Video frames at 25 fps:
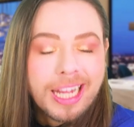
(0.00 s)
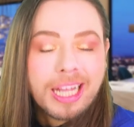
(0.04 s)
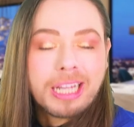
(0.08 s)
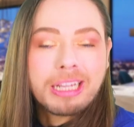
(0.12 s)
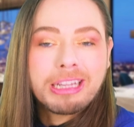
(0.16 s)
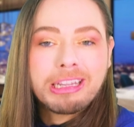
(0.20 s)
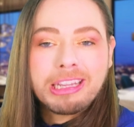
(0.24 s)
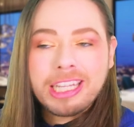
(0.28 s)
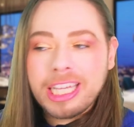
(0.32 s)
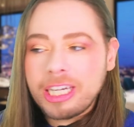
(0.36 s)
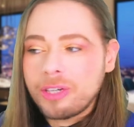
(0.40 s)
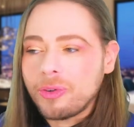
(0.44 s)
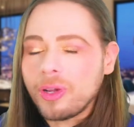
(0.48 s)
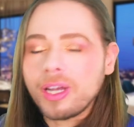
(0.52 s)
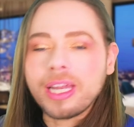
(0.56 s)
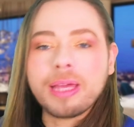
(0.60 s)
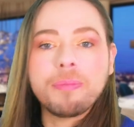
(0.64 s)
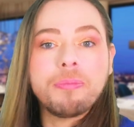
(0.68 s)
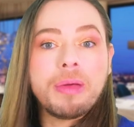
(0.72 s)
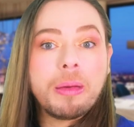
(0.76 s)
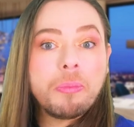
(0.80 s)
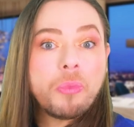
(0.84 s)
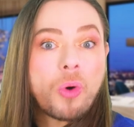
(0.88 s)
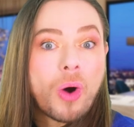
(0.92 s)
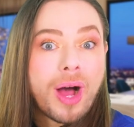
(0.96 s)
Literally,
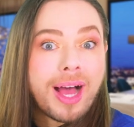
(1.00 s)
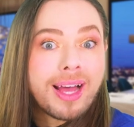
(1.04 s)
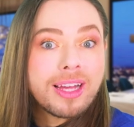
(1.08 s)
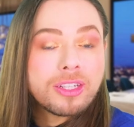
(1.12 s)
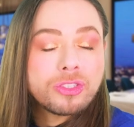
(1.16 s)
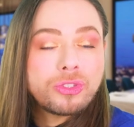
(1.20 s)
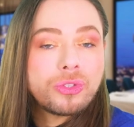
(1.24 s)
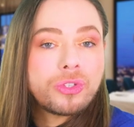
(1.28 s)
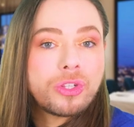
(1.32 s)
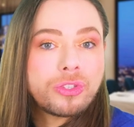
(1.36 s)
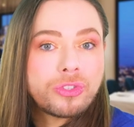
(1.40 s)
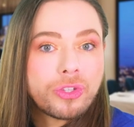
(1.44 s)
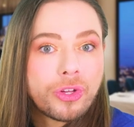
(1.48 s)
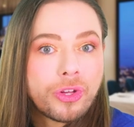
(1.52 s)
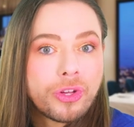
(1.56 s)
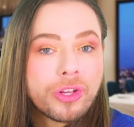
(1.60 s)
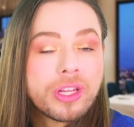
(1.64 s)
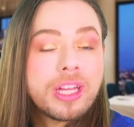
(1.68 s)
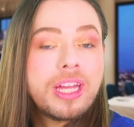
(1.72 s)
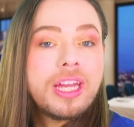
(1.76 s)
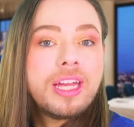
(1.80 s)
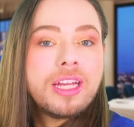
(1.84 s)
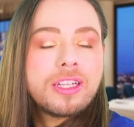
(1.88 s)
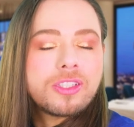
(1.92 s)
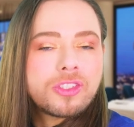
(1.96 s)
mémoire d'une odeur.
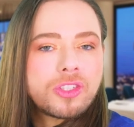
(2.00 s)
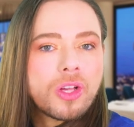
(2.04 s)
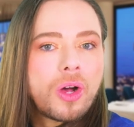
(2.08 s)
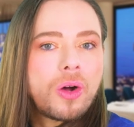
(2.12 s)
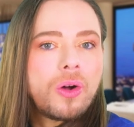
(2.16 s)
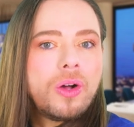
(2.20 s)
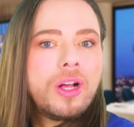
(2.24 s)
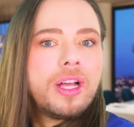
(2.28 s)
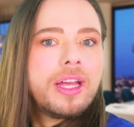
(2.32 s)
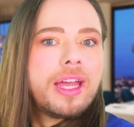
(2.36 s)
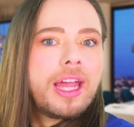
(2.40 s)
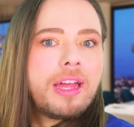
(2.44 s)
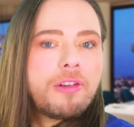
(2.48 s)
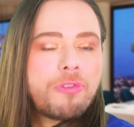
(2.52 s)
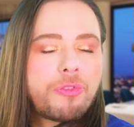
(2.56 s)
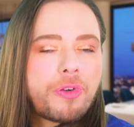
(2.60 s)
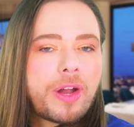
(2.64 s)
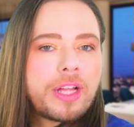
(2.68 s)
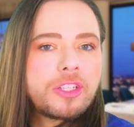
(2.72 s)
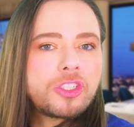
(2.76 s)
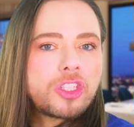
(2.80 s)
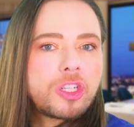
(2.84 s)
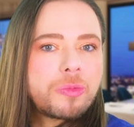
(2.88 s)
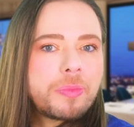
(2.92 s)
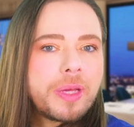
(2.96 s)
So in
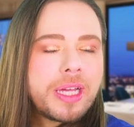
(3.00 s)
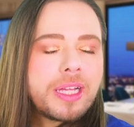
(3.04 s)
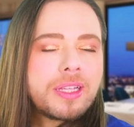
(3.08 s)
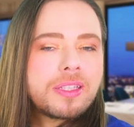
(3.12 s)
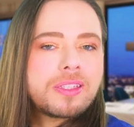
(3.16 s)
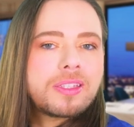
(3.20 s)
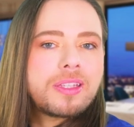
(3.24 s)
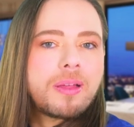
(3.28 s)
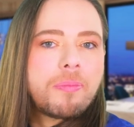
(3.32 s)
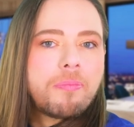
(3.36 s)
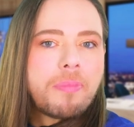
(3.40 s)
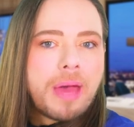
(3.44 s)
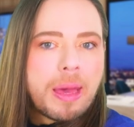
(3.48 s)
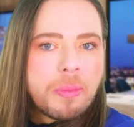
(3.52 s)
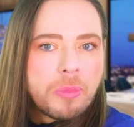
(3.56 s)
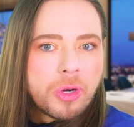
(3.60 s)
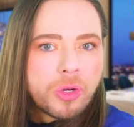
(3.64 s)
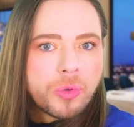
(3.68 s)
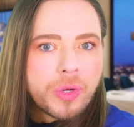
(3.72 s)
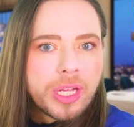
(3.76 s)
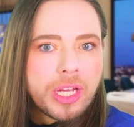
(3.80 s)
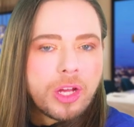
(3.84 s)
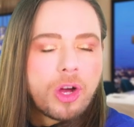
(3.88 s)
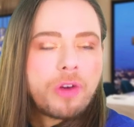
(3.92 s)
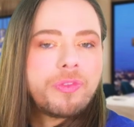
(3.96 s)
French, it means the
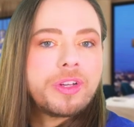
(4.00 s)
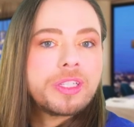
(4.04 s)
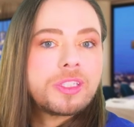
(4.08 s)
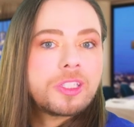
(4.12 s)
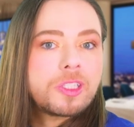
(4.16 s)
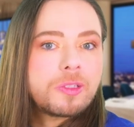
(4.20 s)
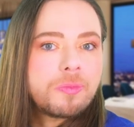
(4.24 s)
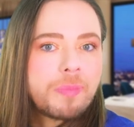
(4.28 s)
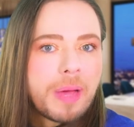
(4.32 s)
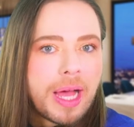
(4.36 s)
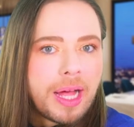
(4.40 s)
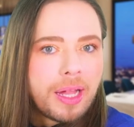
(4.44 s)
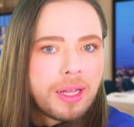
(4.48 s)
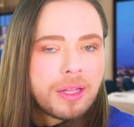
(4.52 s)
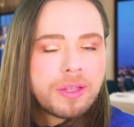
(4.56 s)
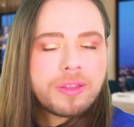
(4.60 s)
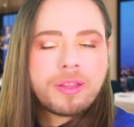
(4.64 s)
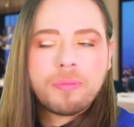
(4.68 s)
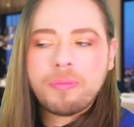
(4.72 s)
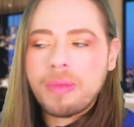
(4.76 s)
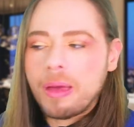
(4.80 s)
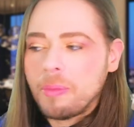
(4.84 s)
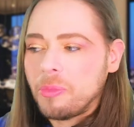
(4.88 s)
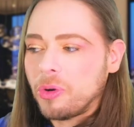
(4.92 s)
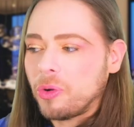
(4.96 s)
memory of a smell,
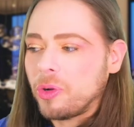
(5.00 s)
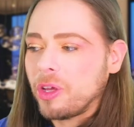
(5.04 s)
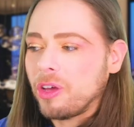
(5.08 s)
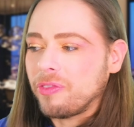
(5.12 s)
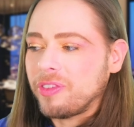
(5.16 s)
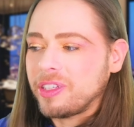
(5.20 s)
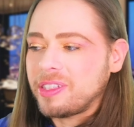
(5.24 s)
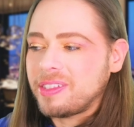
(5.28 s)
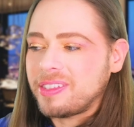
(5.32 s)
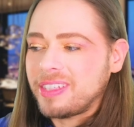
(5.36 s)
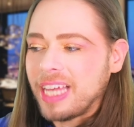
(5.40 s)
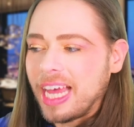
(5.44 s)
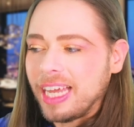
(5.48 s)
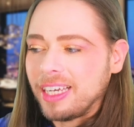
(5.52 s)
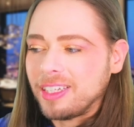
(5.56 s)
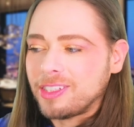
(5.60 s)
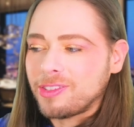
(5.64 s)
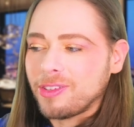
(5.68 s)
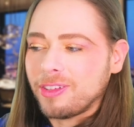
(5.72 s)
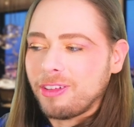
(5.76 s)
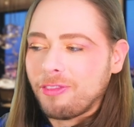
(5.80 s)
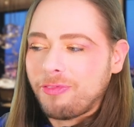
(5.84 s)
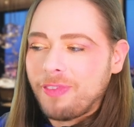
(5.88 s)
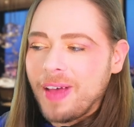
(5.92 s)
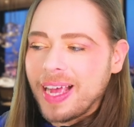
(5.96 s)
the memory of a scent.
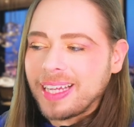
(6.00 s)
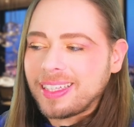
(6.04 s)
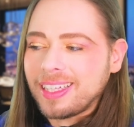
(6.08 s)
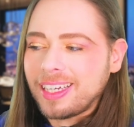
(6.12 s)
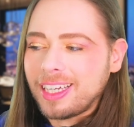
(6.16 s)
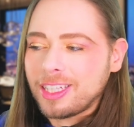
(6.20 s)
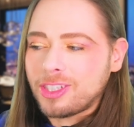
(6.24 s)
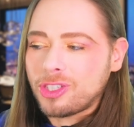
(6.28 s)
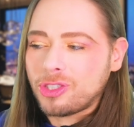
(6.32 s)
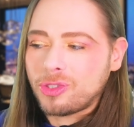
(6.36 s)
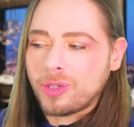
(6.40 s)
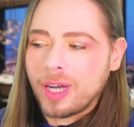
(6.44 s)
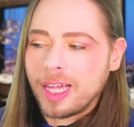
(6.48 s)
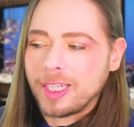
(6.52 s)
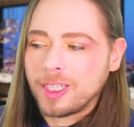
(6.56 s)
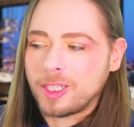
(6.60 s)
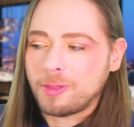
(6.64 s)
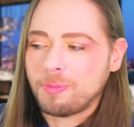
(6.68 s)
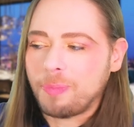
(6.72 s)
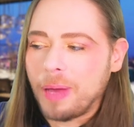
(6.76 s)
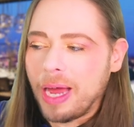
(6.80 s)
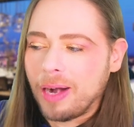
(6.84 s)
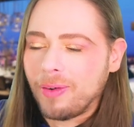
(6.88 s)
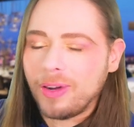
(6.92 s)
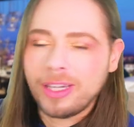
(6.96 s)
So the fact that it's
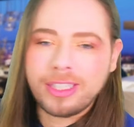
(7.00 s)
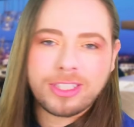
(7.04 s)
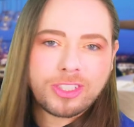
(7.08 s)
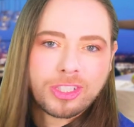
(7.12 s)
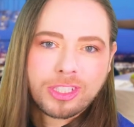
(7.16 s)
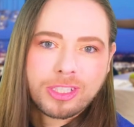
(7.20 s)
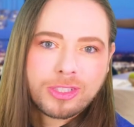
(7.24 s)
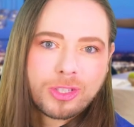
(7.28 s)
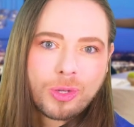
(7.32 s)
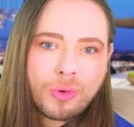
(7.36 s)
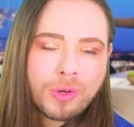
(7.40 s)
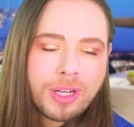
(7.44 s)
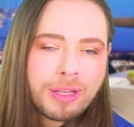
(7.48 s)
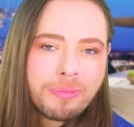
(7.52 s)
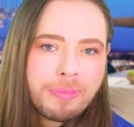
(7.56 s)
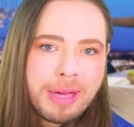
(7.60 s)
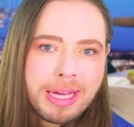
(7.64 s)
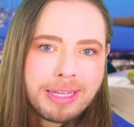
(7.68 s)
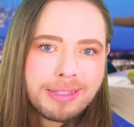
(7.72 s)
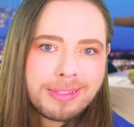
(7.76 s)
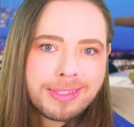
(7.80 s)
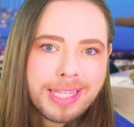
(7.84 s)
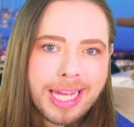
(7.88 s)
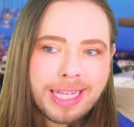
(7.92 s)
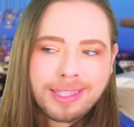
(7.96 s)
transparent just totally
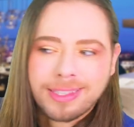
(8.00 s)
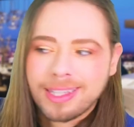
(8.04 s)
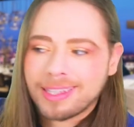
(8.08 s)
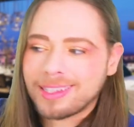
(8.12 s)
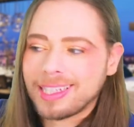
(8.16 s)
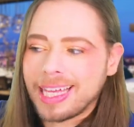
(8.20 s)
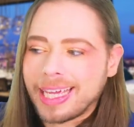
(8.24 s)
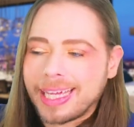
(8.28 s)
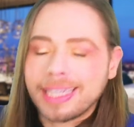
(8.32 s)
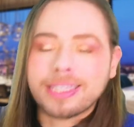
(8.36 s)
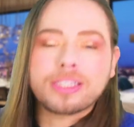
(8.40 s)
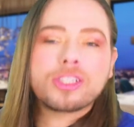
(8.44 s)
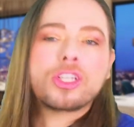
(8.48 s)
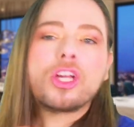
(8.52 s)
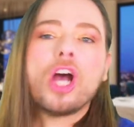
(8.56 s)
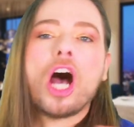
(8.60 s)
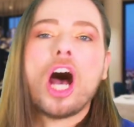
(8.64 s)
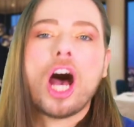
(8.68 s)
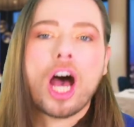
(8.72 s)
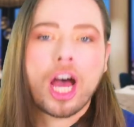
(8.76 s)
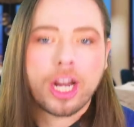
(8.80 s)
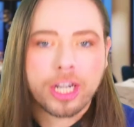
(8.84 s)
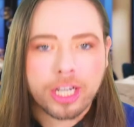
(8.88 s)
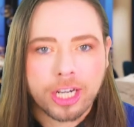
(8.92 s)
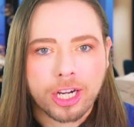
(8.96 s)
makes sense. It's like it's
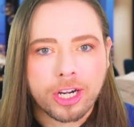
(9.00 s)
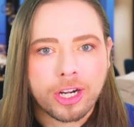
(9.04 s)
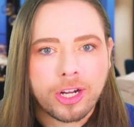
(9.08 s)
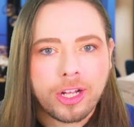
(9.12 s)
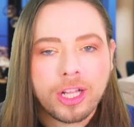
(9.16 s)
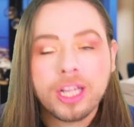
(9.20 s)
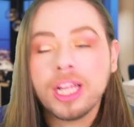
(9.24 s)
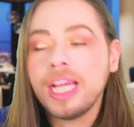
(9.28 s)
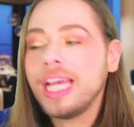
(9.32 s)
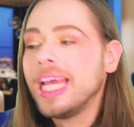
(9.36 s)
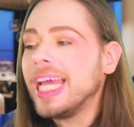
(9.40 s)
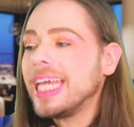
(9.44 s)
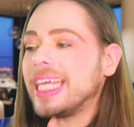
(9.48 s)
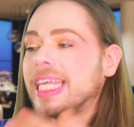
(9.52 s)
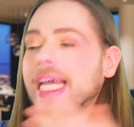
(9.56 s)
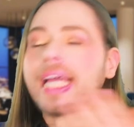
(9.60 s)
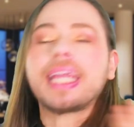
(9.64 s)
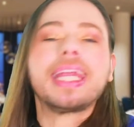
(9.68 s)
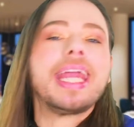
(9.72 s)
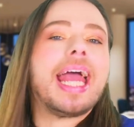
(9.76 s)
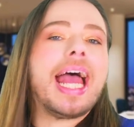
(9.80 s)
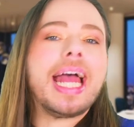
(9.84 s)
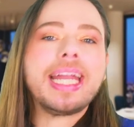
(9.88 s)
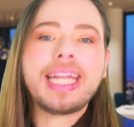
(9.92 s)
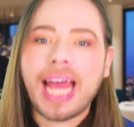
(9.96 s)
gone, girl. You
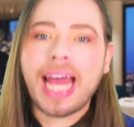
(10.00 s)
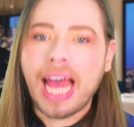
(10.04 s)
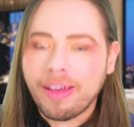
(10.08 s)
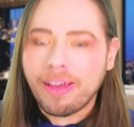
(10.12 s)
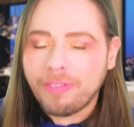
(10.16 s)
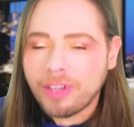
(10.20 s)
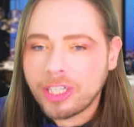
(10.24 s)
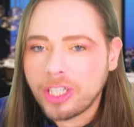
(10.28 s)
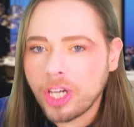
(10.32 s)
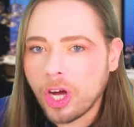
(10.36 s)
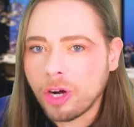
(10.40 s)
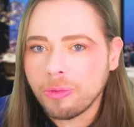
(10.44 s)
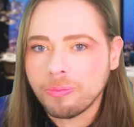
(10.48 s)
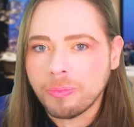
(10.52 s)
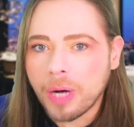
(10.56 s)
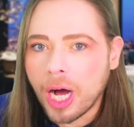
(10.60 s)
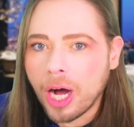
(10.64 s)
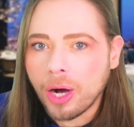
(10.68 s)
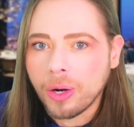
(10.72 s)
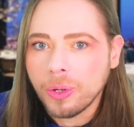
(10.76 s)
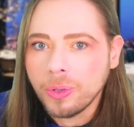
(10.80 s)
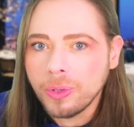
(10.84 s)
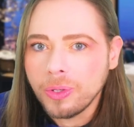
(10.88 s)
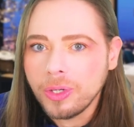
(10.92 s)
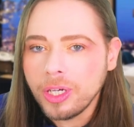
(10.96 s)
can't have it no
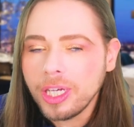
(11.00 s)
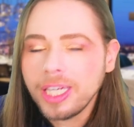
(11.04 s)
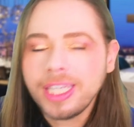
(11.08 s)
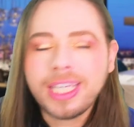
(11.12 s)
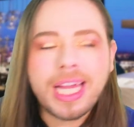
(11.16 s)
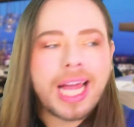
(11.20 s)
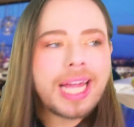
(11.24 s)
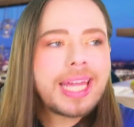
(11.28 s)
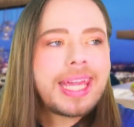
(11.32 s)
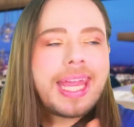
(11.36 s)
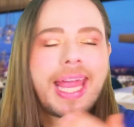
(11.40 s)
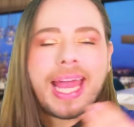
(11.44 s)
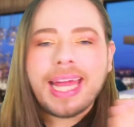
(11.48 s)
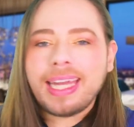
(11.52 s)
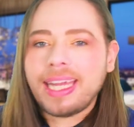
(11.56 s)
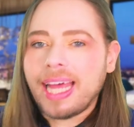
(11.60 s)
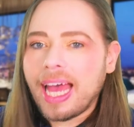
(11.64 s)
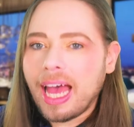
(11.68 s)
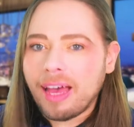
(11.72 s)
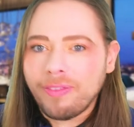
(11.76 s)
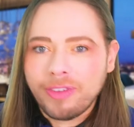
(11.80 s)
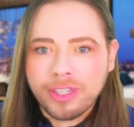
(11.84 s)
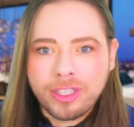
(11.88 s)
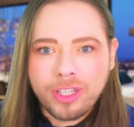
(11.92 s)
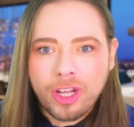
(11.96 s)
mo. You can't
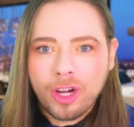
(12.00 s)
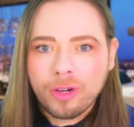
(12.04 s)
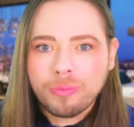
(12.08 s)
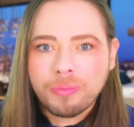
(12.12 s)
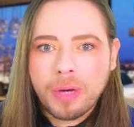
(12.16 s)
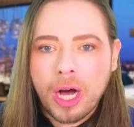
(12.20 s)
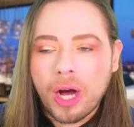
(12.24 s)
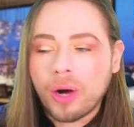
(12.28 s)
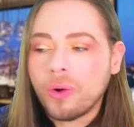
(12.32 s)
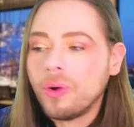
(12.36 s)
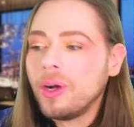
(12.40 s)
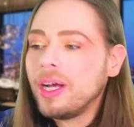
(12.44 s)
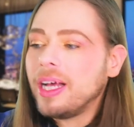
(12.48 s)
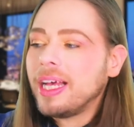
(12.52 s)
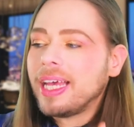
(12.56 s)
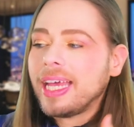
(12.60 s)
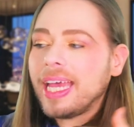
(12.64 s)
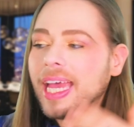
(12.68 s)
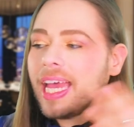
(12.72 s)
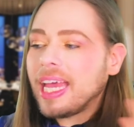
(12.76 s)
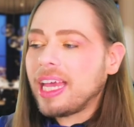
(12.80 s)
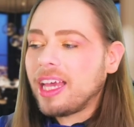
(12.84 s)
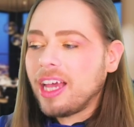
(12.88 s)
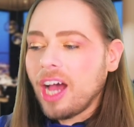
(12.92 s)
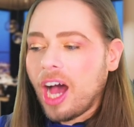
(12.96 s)
have it no mo.
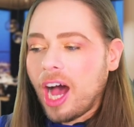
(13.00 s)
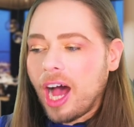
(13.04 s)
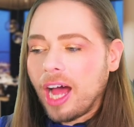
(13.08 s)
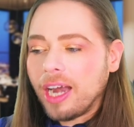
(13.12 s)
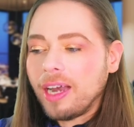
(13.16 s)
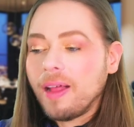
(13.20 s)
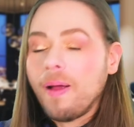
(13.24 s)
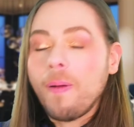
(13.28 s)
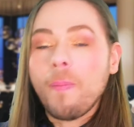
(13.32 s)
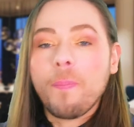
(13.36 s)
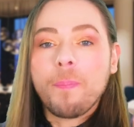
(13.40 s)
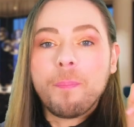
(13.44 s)
It gone.